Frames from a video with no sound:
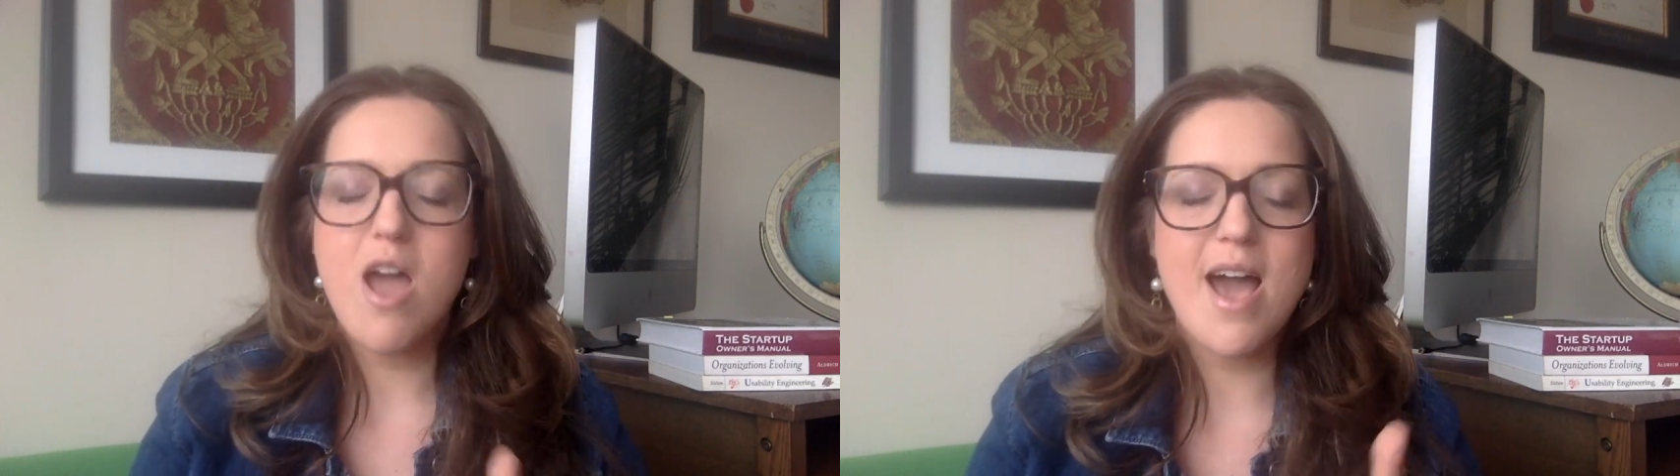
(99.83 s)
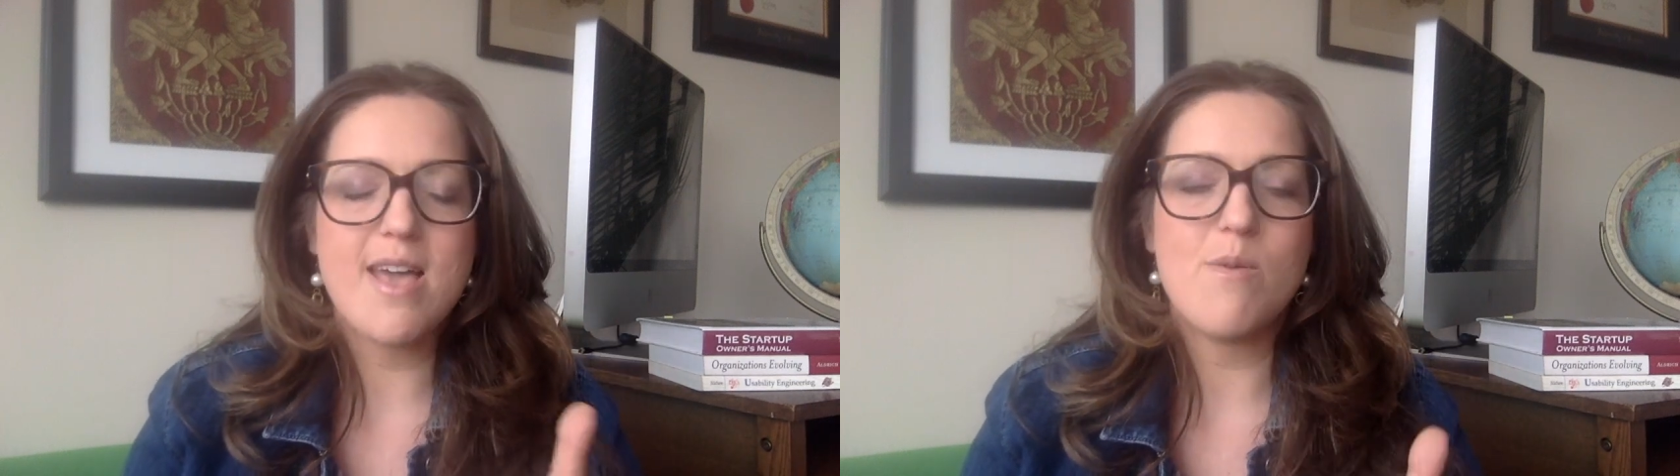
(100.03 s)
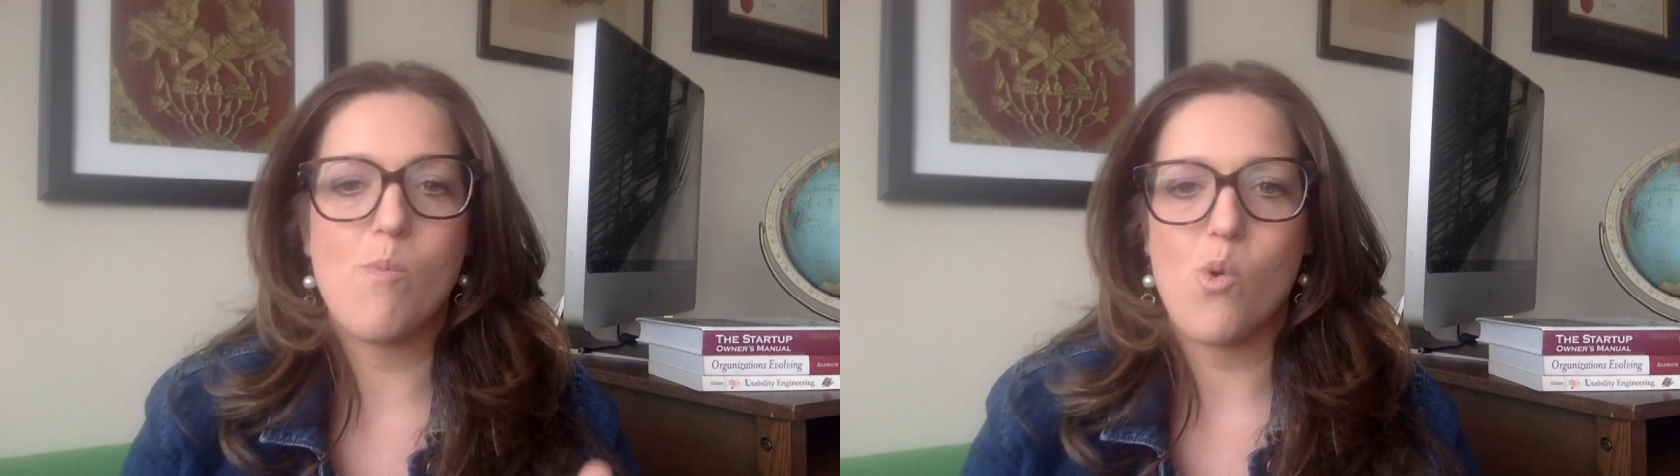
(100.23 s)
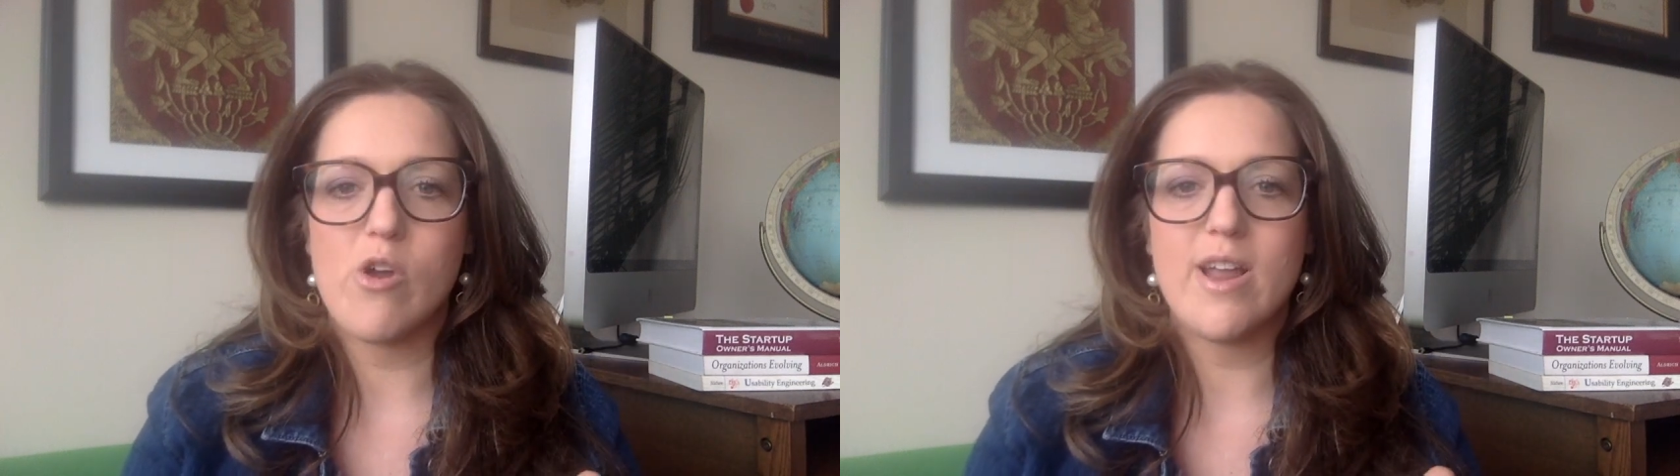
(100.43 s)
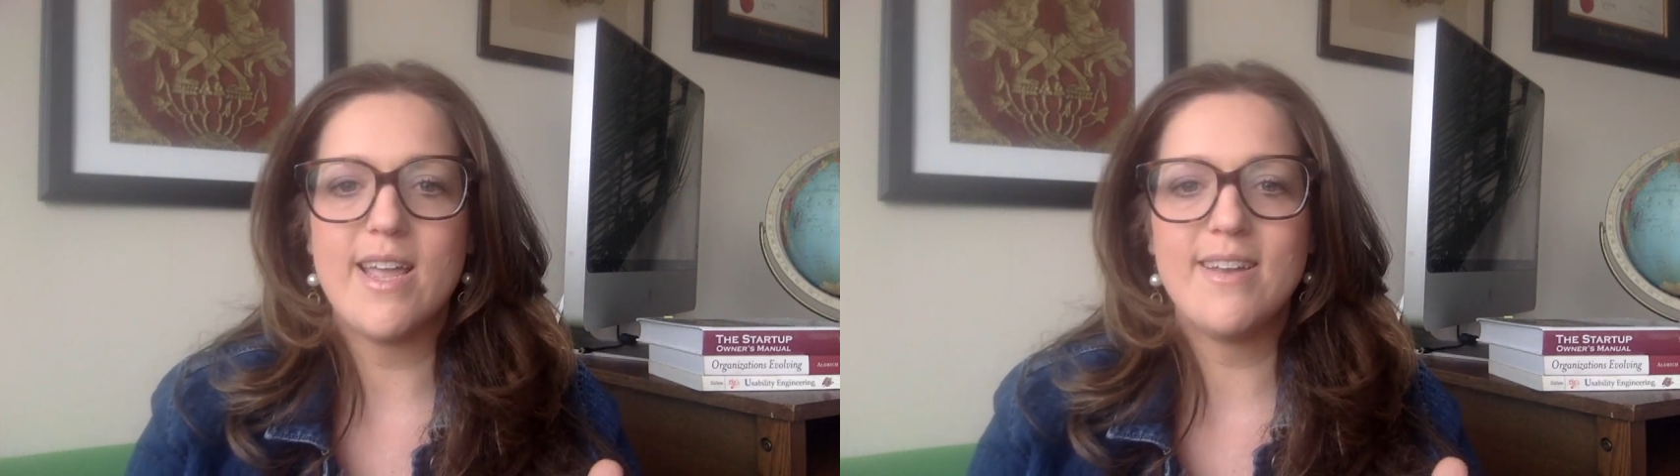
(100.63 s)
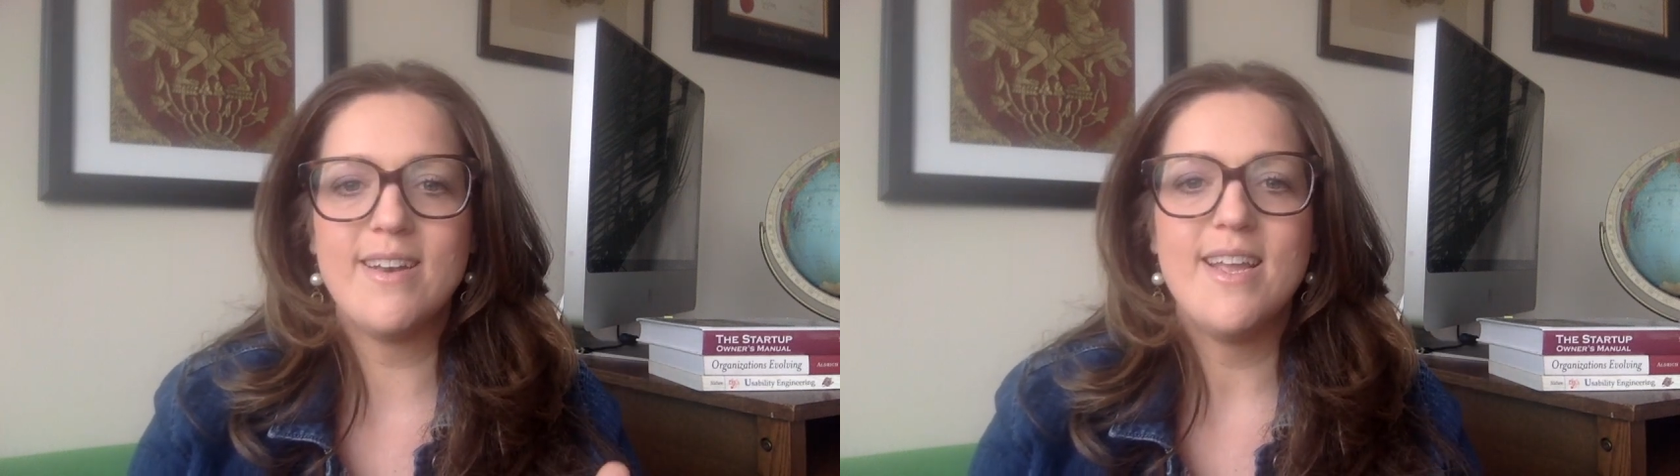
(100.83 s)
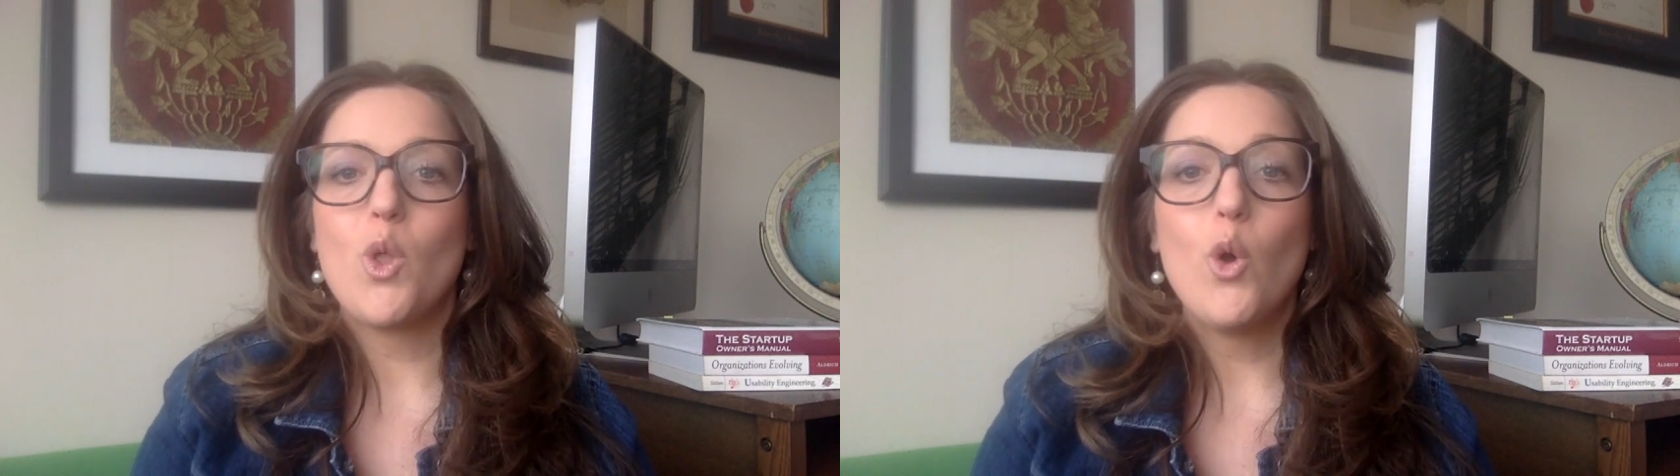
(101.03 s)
not important.